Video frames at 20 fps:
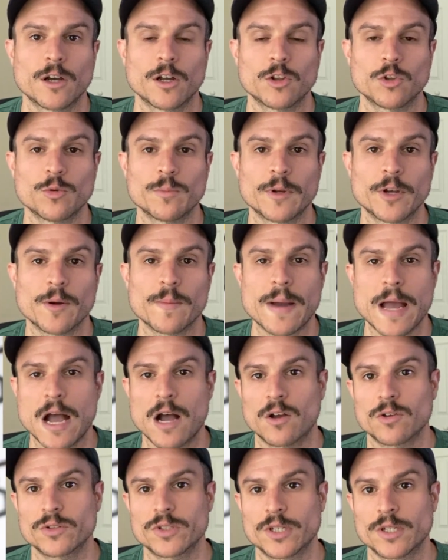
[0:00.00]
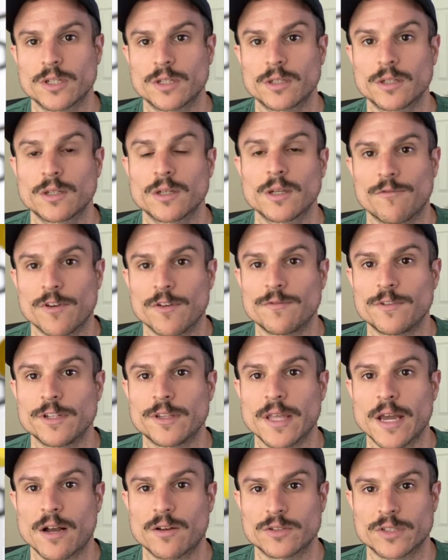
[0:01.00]
aluminum housing,
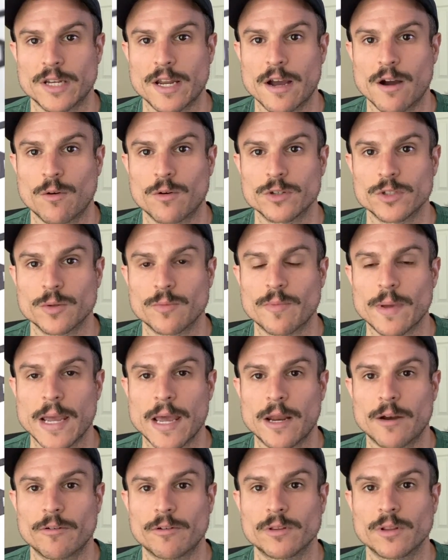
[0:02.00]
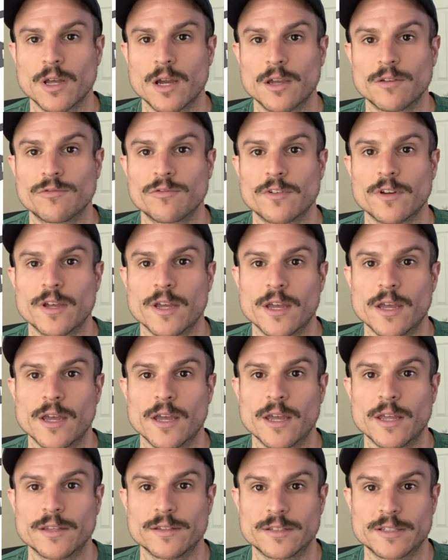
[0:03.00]
50,000 hours of battery life,
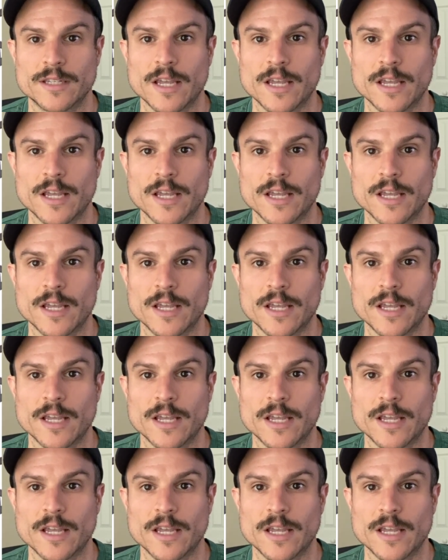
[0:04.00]
and